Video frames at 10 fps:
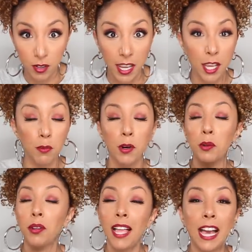Okay, you put
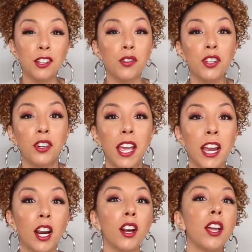a relaxer in your
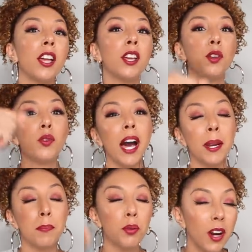hair, you
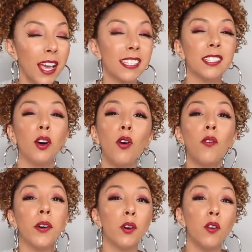got it pressed
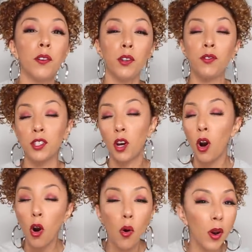over and over, you just
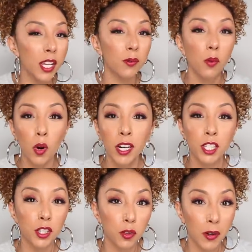always wore
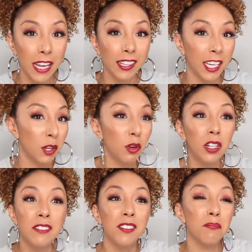it straight, like you
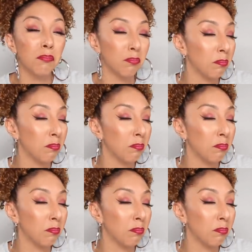don't even